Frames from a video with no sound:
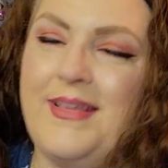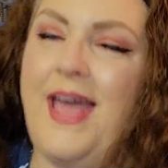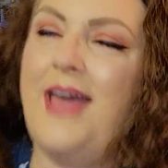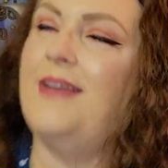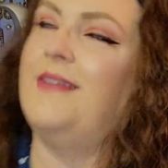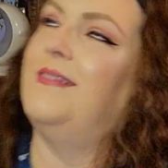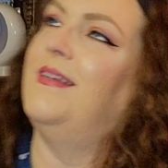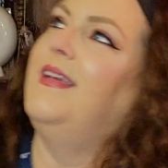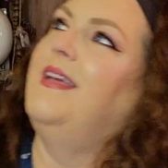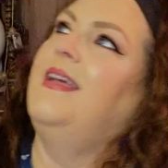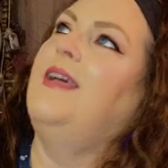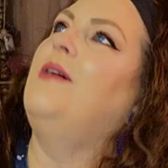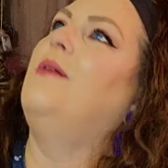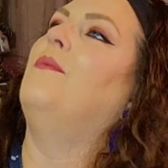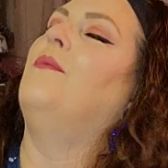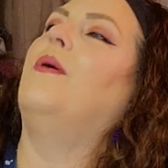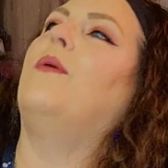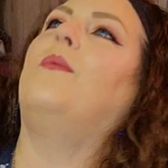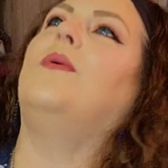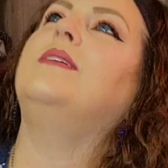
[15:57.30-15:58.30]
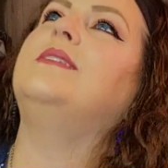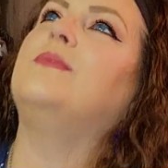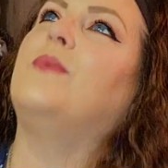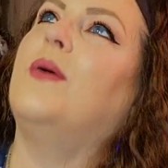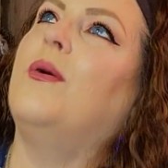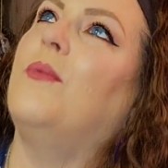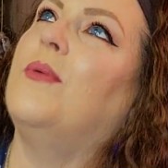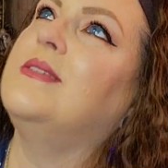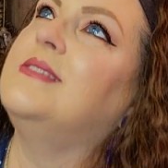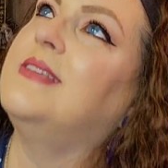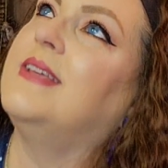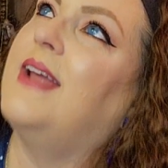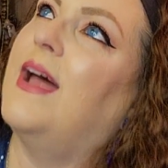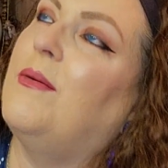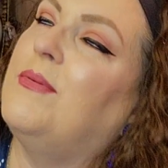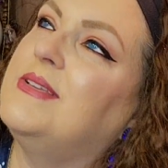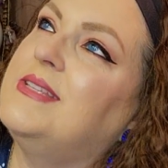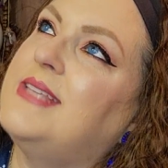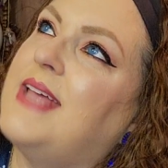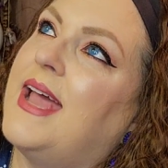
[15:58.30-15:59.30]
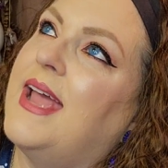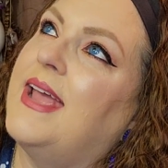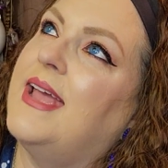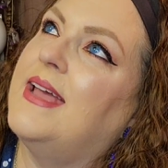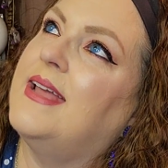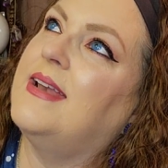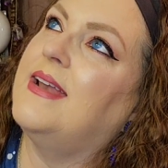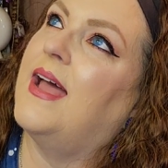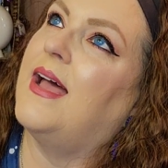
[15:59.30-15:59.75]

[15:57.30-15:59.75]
I, what was it, what was it I was saying?